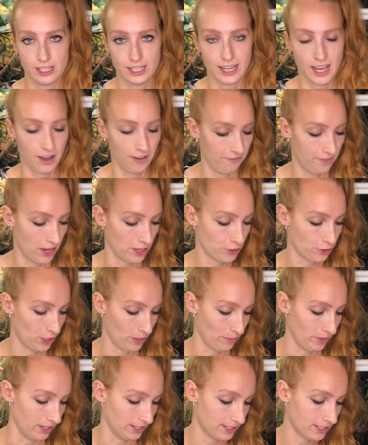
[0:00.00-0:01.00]
seek out vet
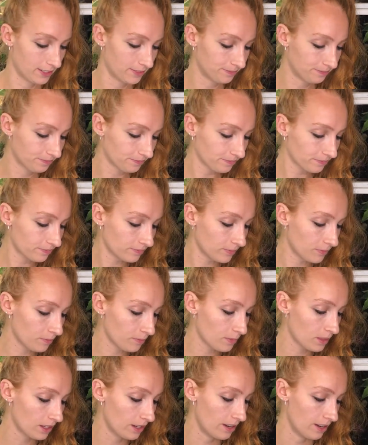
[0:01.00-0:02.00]
treatment.
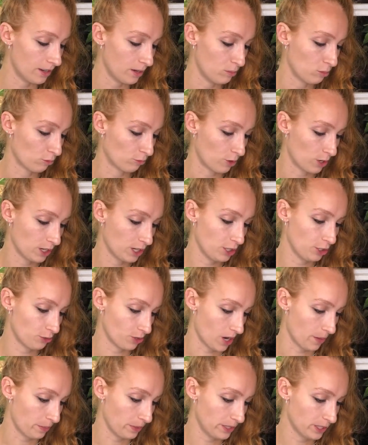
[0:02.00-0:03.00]
Runny
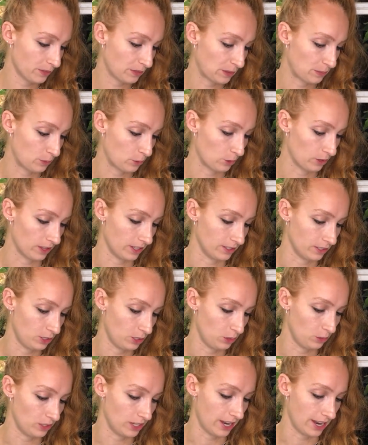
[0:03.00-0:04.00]
droppings for more than
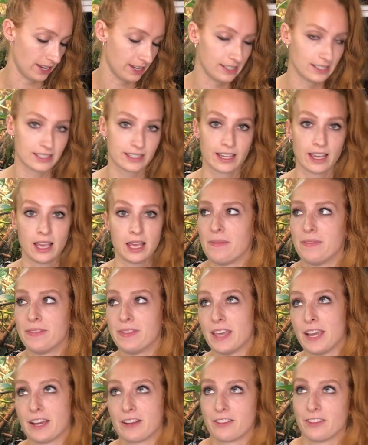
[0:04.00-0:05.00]
2 days.
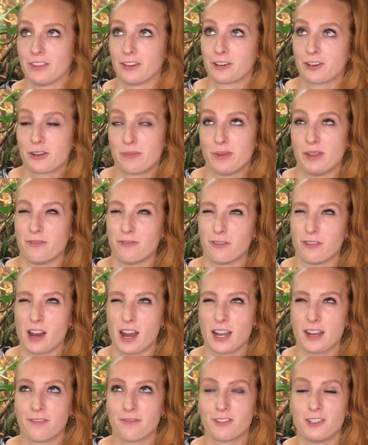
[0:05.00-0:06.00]
There could be a
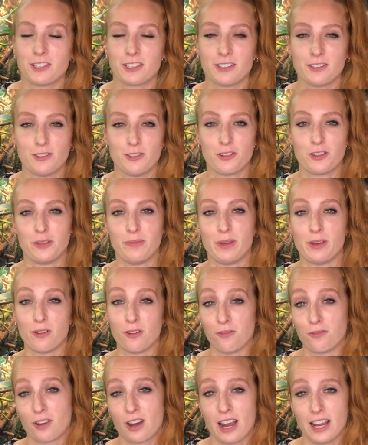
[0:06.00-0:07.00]
variety of reasons. You could be
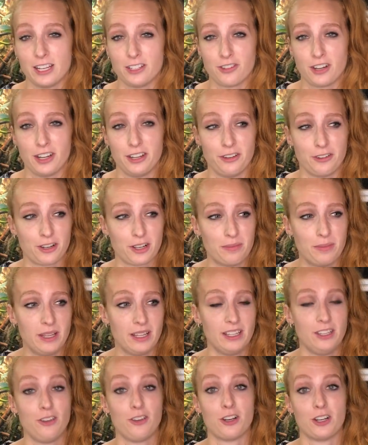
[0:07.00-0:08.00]
overhydrating your
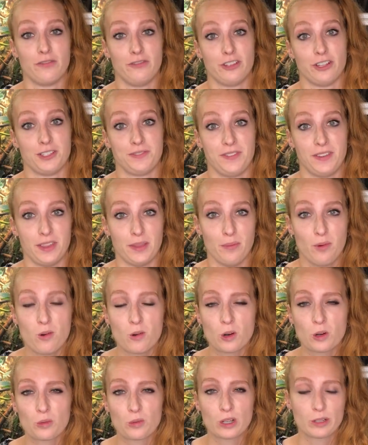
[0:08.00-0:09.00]
chameleon. You could have just fed them
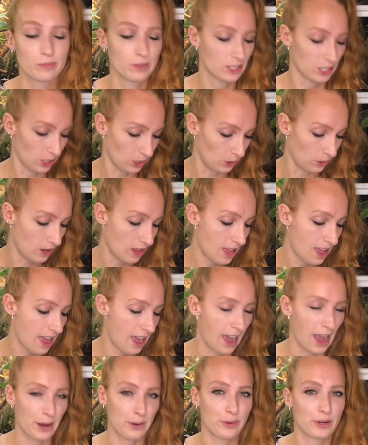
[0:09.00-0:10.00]
hornworms. So
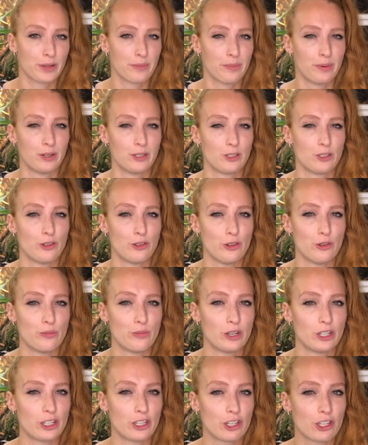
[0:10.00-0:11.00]
I wouldn't put too
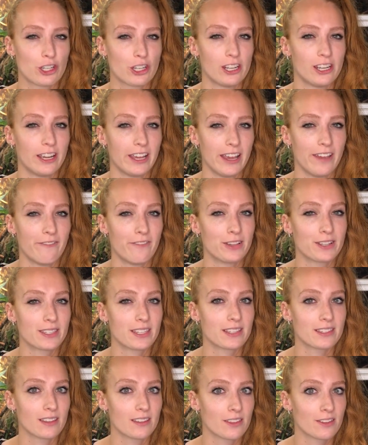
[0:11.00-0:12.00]
much
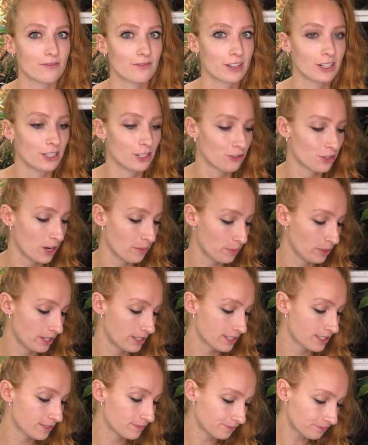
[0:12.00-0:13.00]
emphasis on the runny
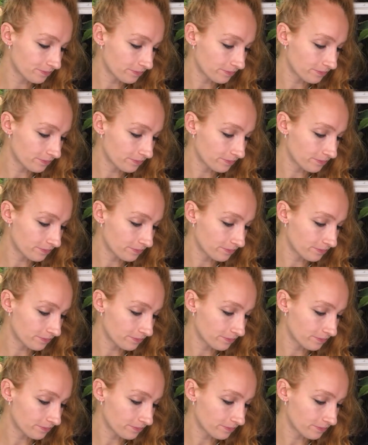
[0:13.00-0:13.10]
droppings.